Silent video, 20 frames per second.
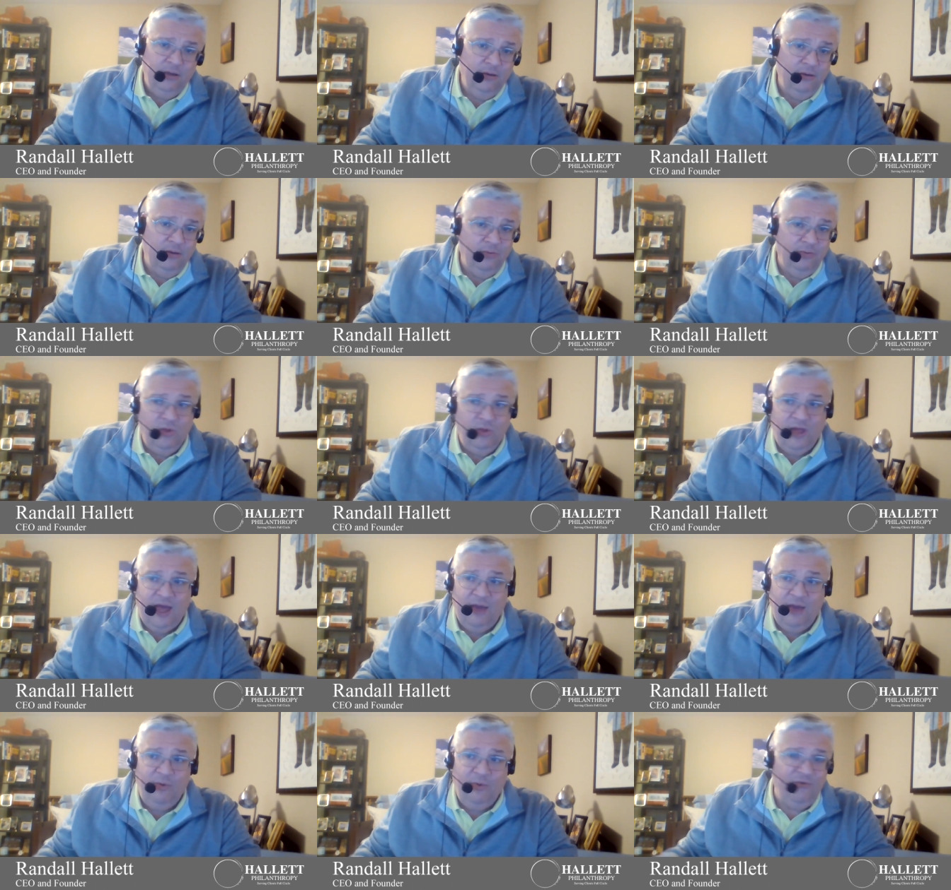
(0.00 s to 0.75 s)

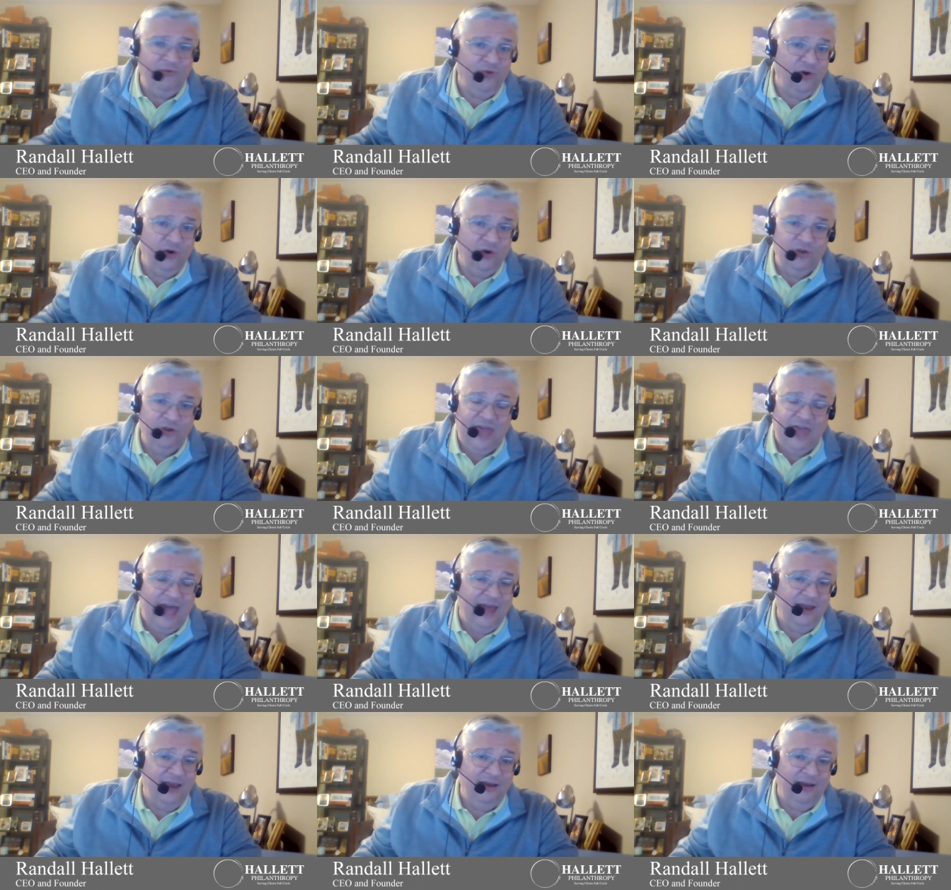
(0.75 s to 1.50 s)
well, I would have heard
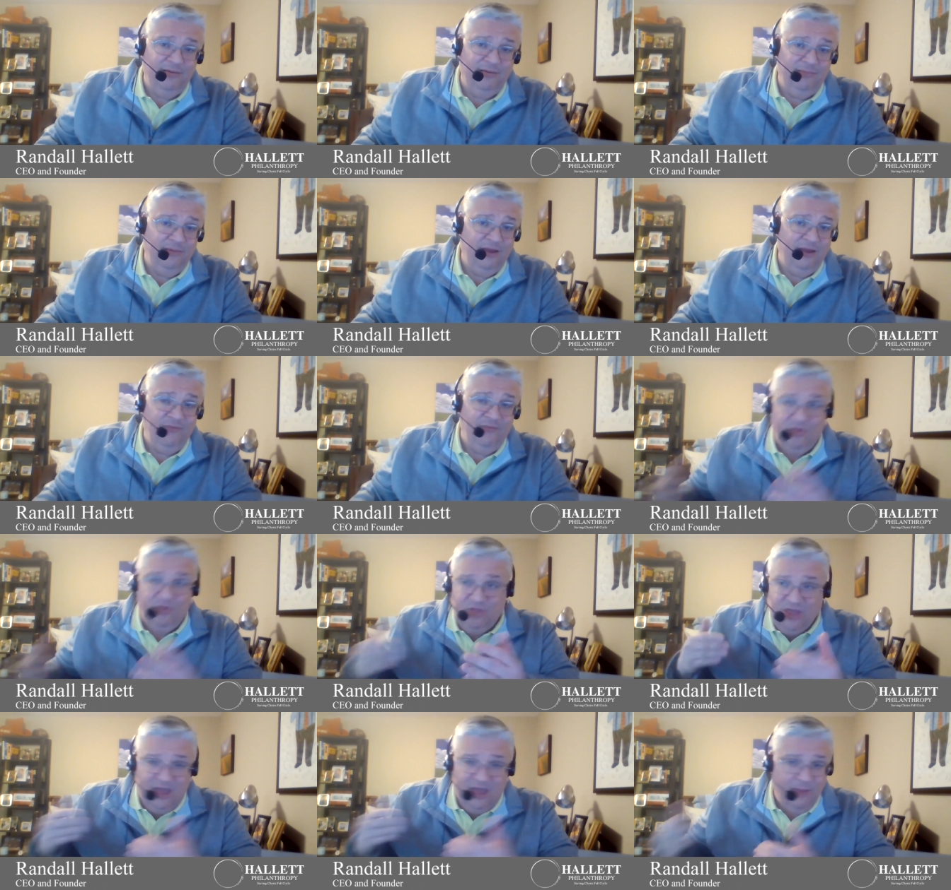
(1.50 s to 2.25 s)
that, if
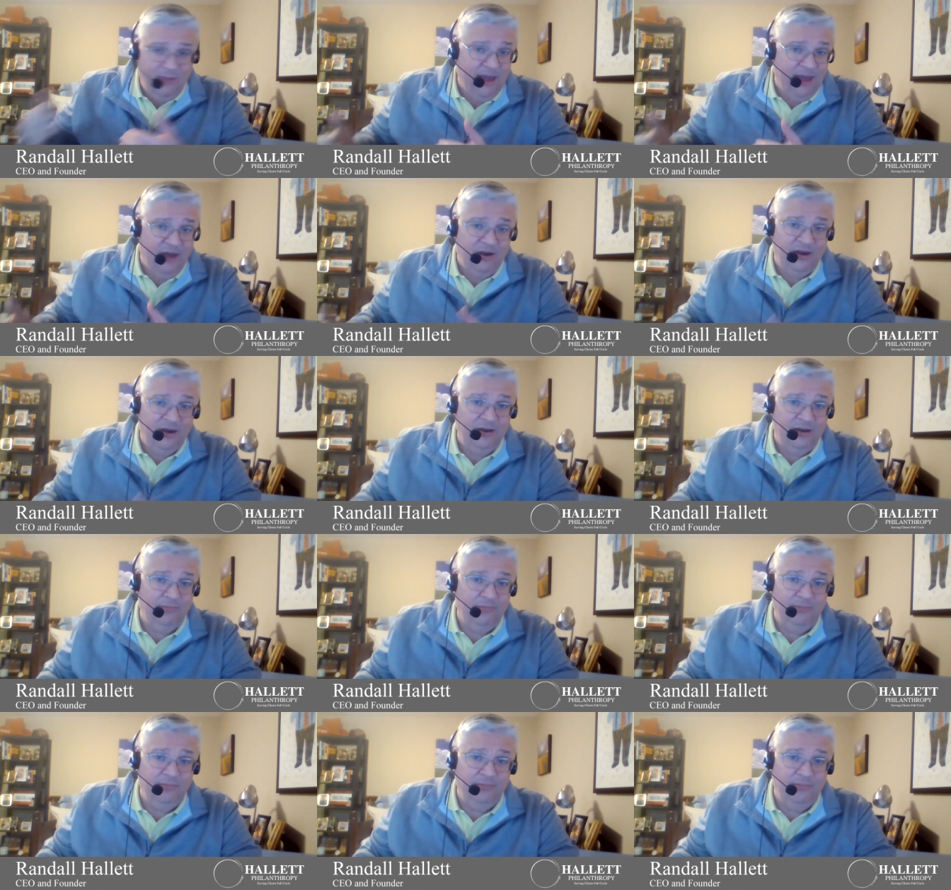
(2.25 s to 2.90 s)
you think about it,